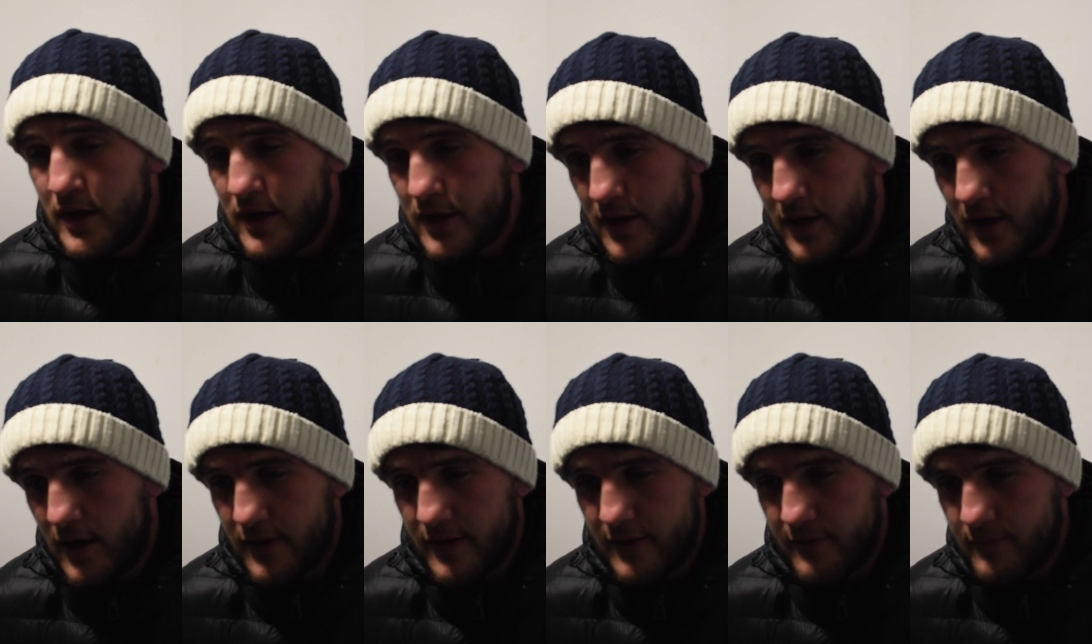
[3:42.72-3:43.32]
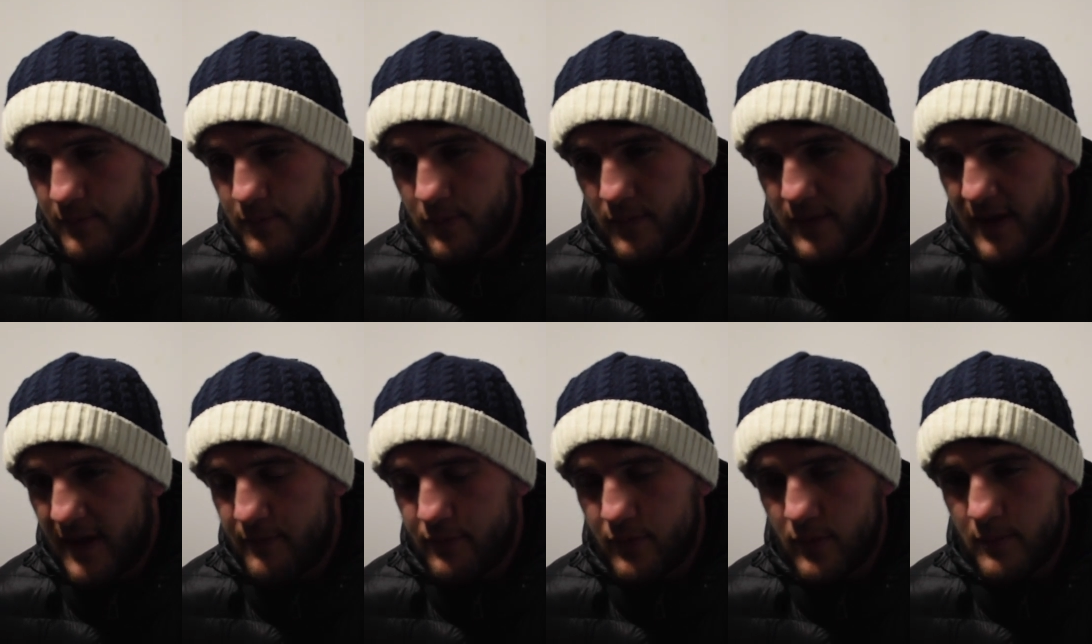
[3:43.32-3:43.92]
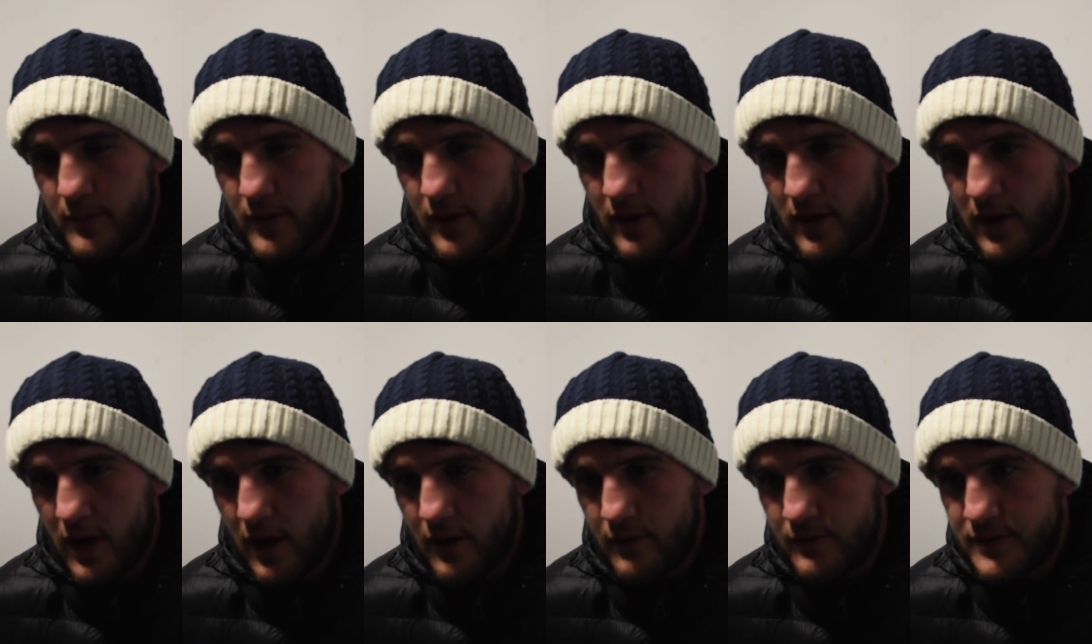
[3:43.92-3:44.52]
They brought me on
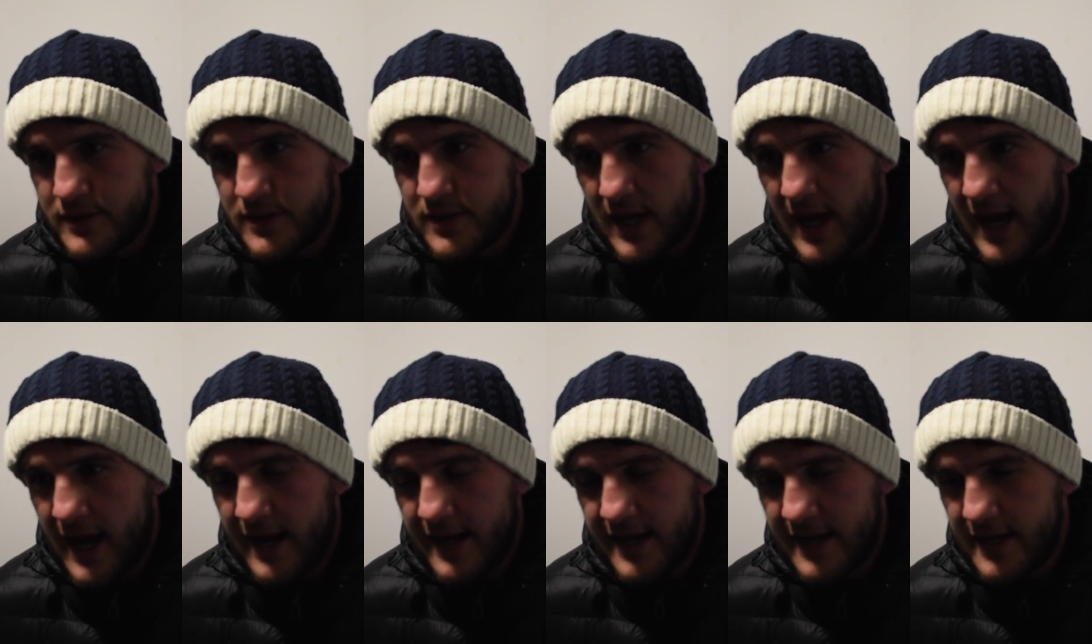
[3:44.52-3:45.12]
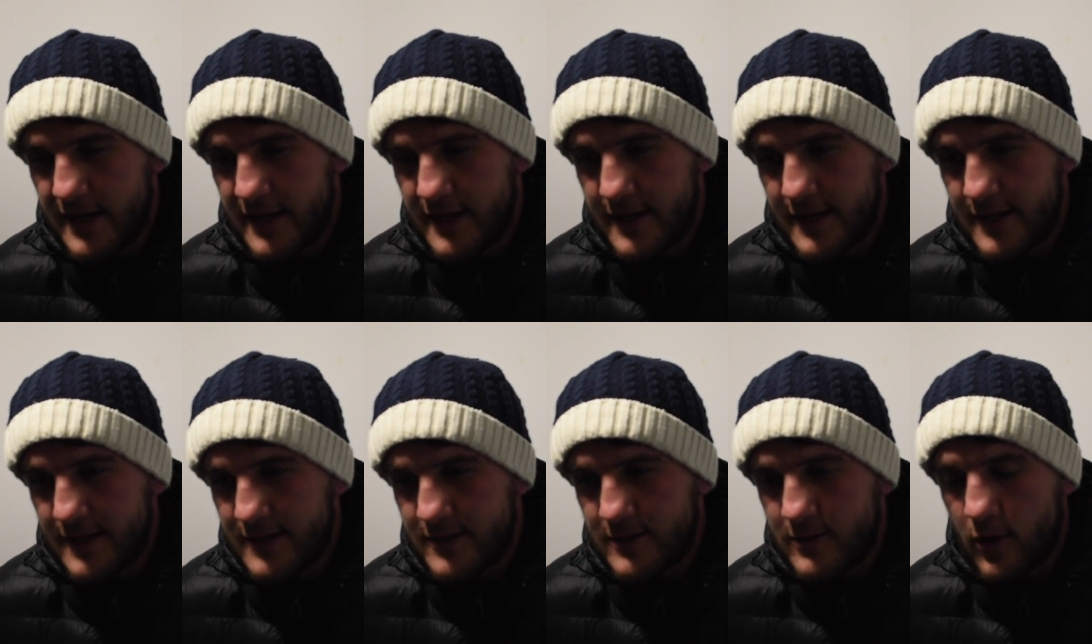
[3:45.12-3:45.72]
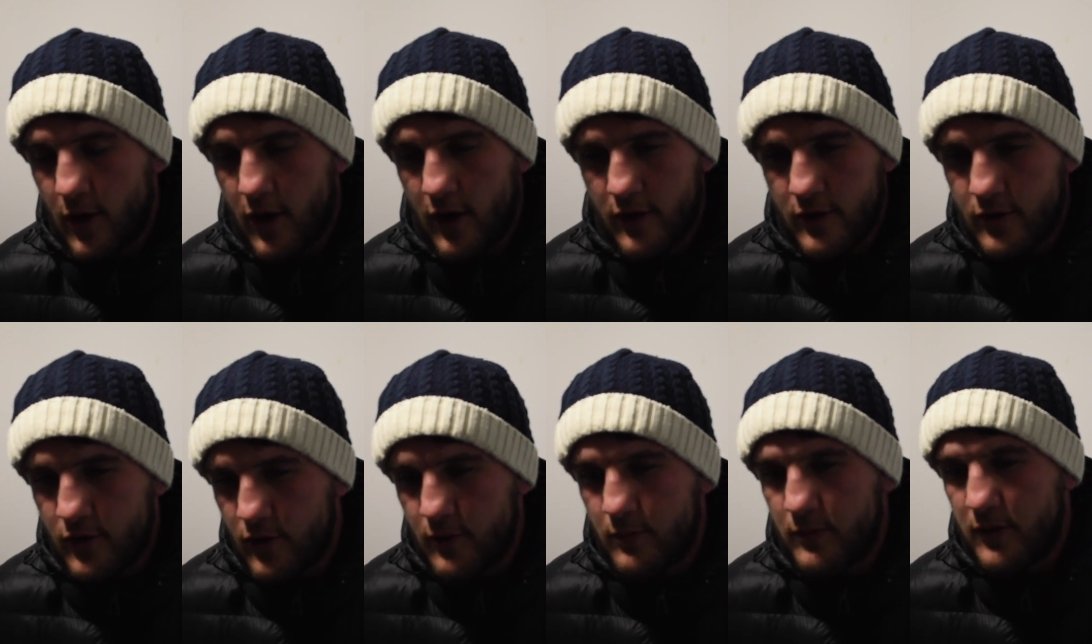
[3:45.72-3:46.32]
loads, and there's
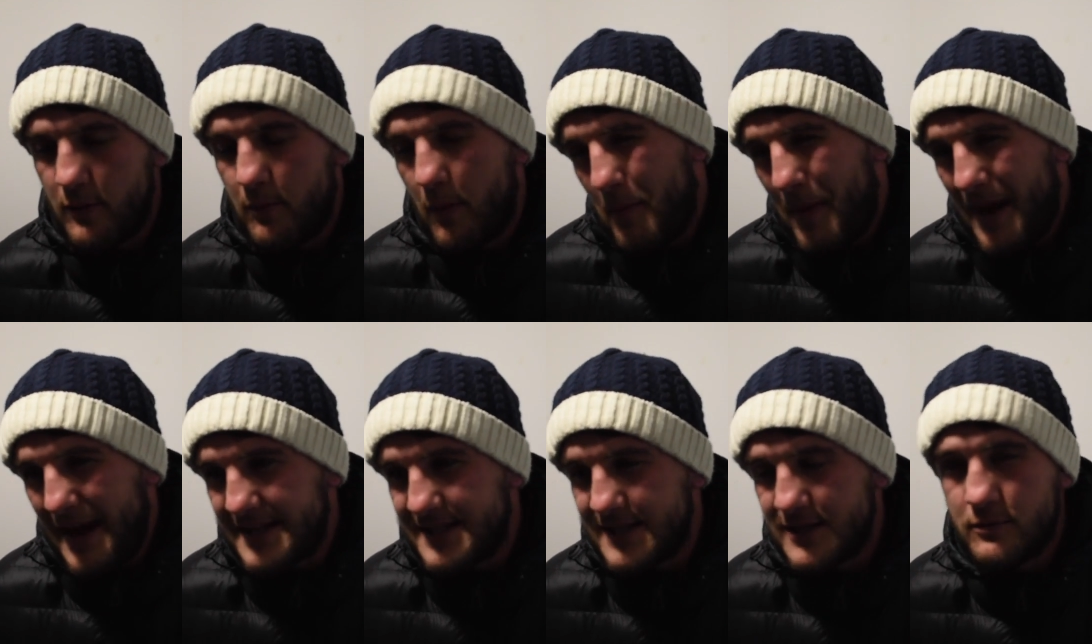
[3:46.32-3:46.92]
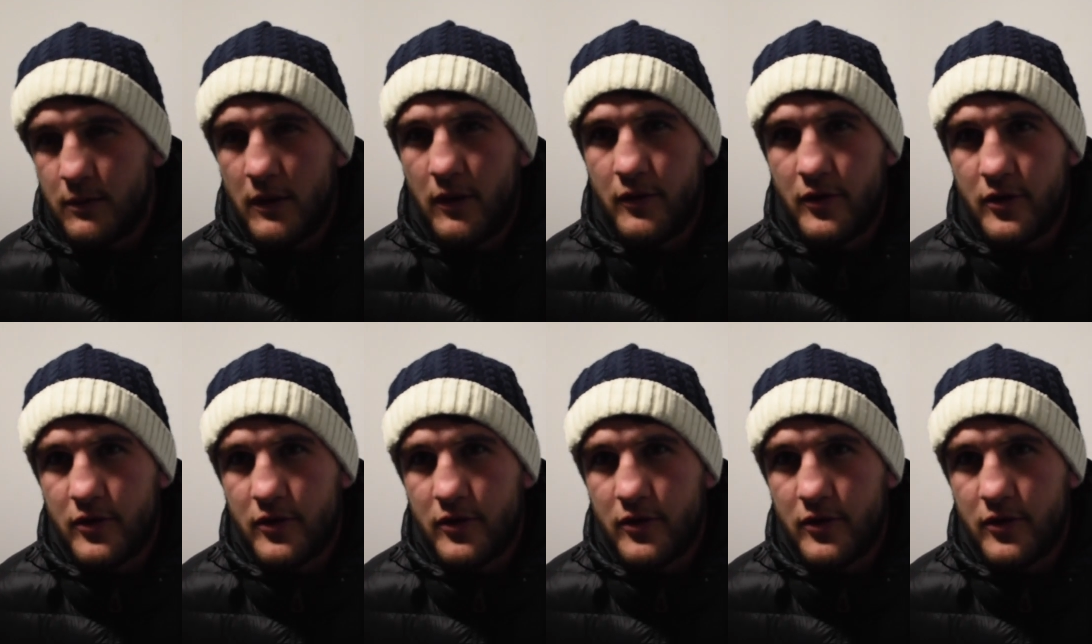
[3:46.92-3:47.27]
my mates as well.